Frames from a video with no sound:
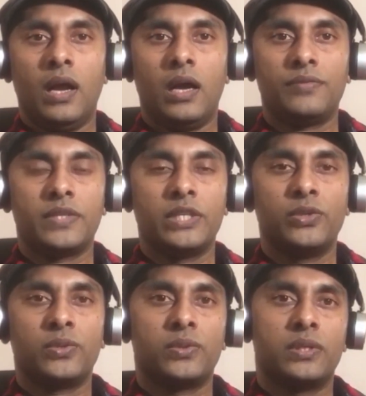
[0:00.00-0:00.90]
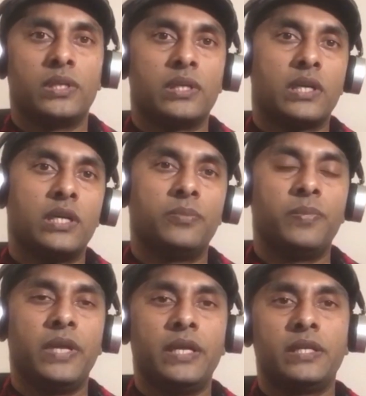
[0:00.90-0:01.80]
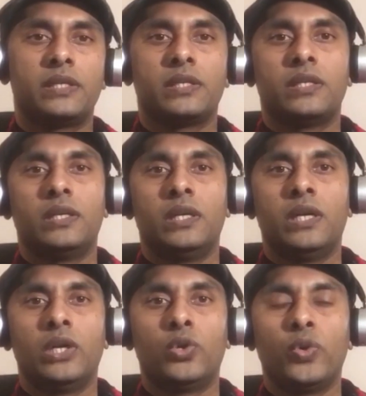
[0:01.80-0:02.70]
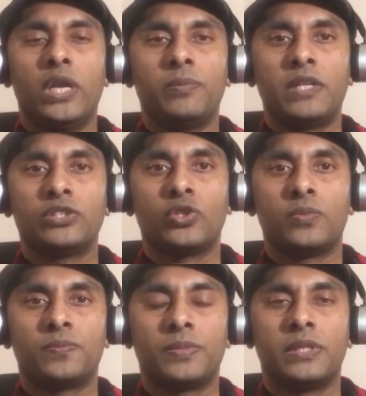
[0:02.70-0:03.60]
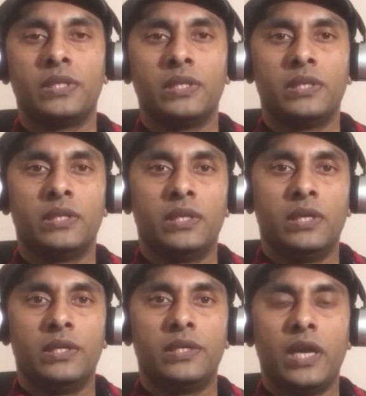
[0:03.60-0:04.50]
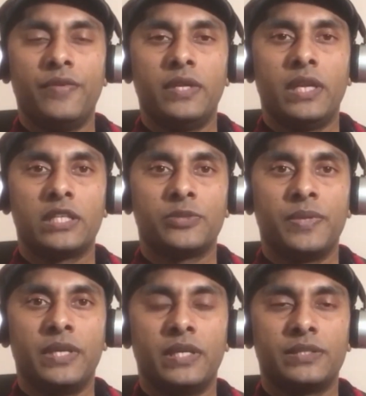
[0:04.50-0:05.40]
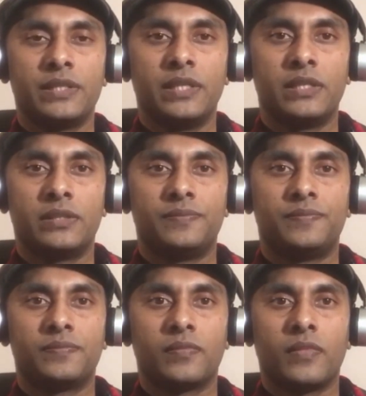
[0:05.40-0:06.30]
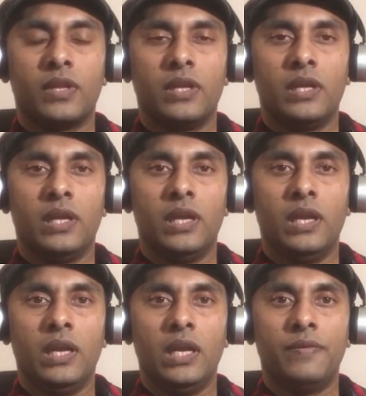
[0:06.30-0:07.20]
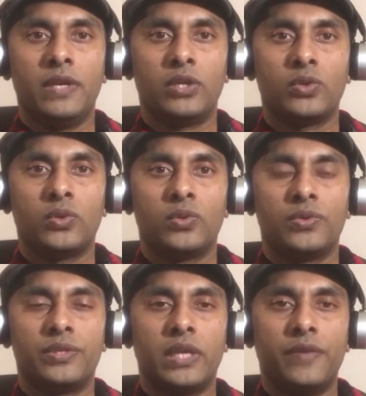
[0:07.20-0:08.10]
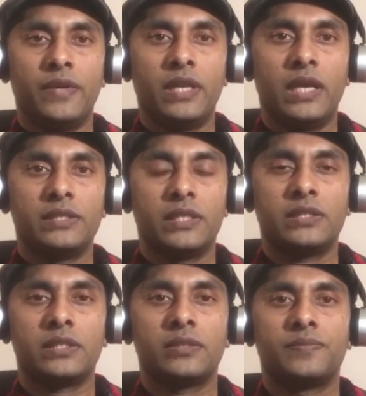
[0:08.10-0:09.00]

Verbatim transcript: After you complete 12 months of driving experience in level 2 driving license,